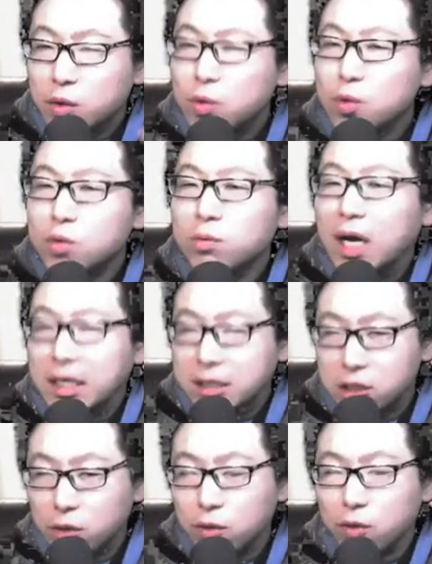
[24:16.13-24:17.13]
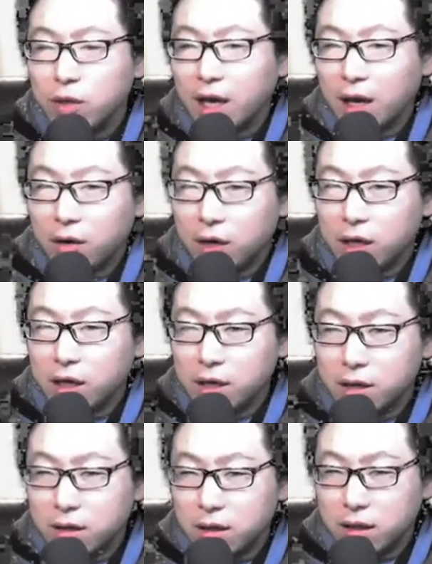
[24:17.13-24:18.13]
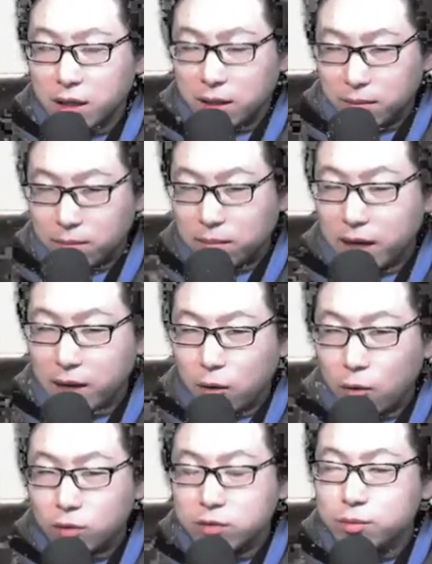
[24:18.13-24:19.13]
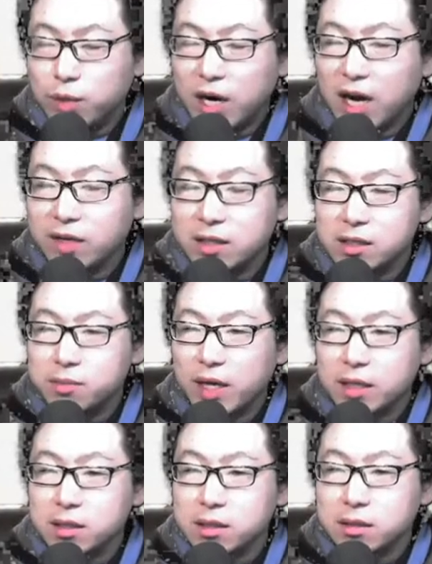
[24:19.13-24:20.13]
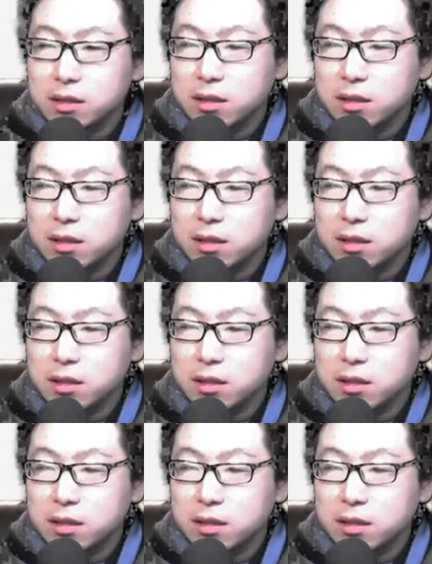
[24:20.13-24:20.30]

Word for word: to carry it in my own private space.